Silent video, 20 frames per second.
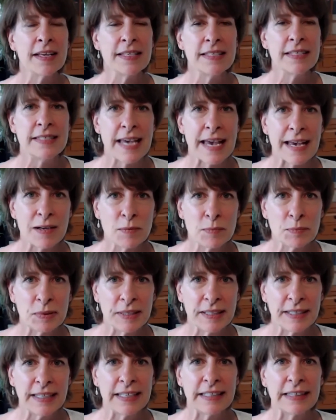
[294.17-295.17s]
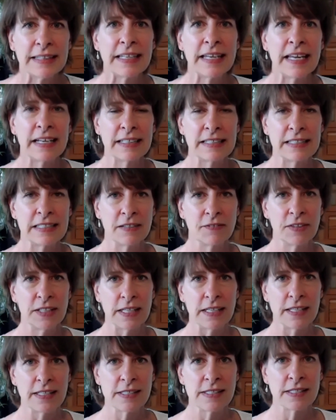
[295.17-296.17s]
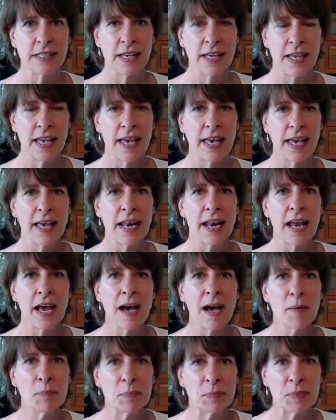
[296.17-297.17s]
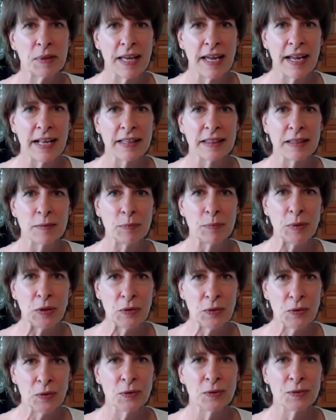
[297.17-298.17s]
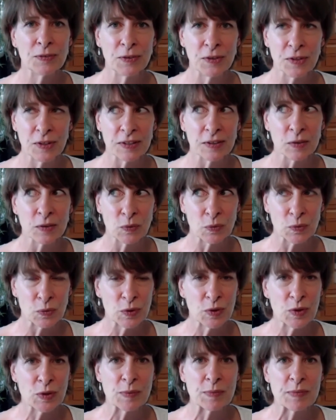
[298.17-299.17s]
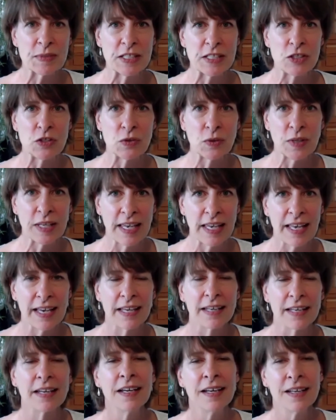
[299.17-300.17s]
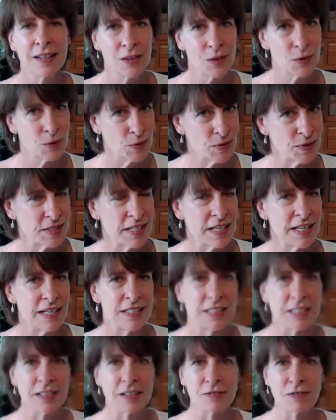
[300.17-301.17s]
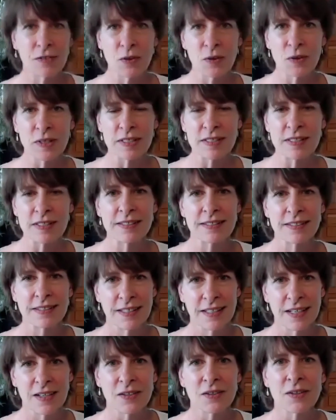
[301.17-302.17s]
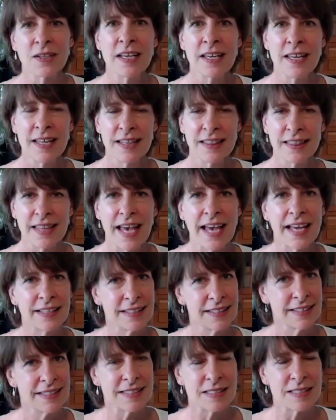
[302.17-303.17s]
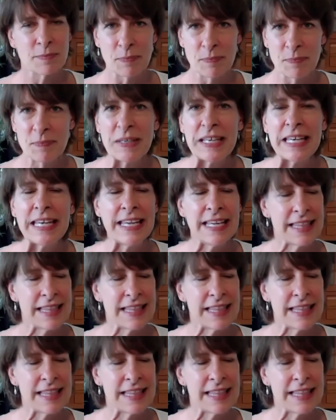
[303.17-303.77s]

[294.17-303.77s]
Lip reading: downplaying the negativities, and upplaying the beautiful rooms that you can through staging, of course. That is key